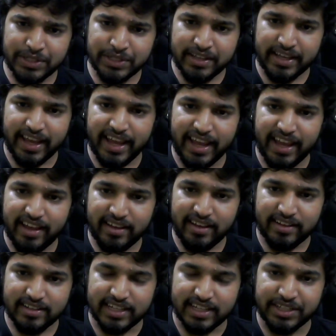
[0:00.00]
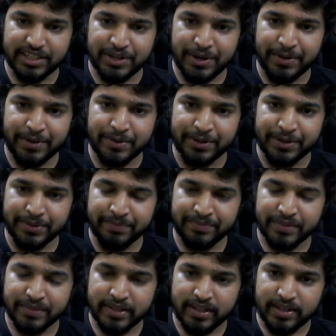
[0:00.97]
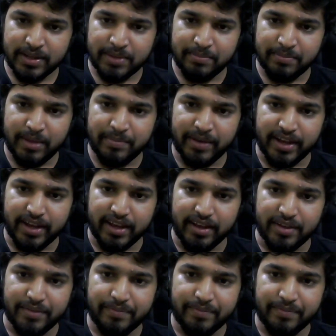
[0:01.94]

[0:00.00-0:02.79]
K less than or equal to B by A.